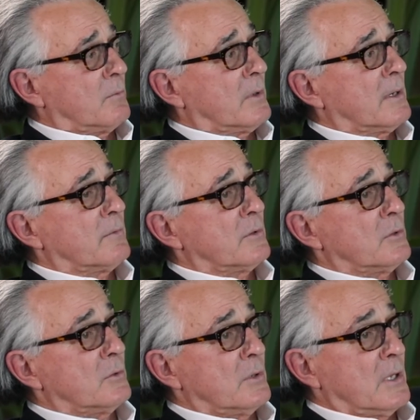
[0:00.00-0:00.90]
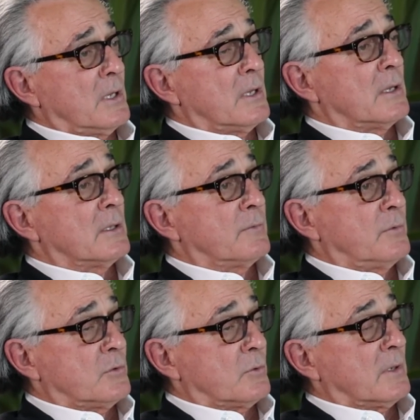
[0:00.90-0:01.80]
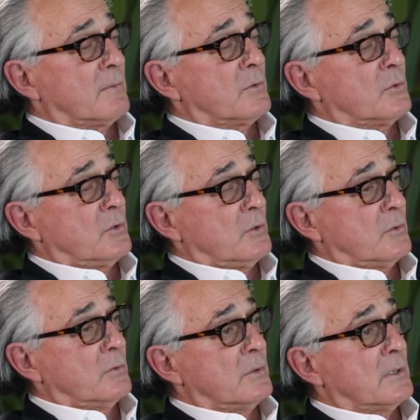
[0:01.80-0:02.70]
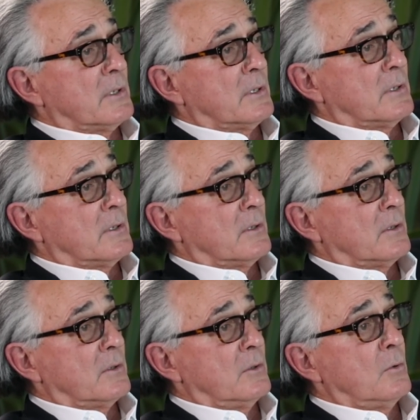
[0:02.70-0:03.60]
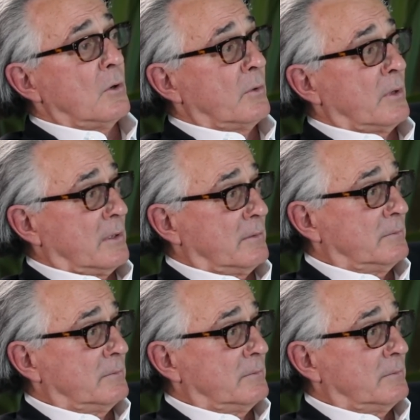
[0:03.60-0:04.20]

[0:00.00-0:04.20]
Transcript: and whatever you in the future, whatever you do, you own it.